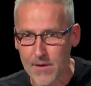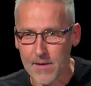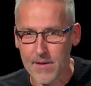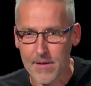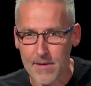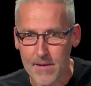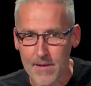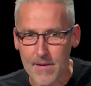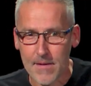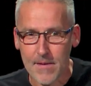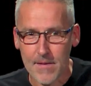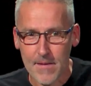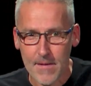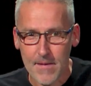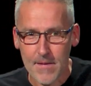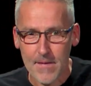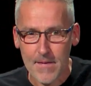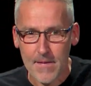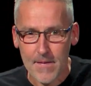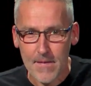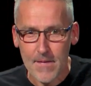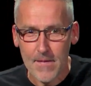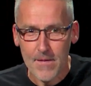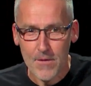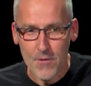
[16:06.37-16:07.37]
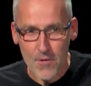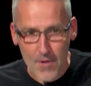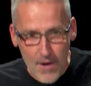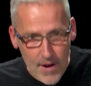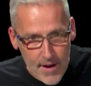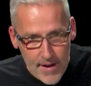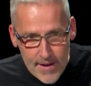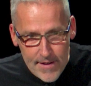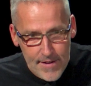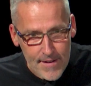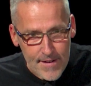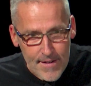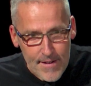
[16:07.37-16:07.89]
Yes.
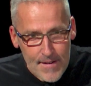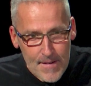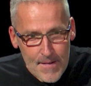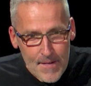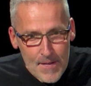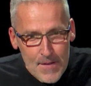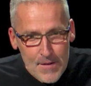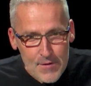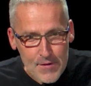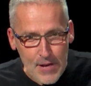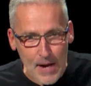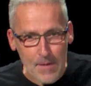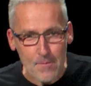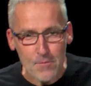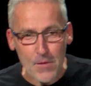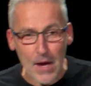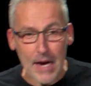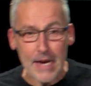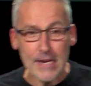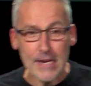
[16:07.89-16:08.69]
Right? Some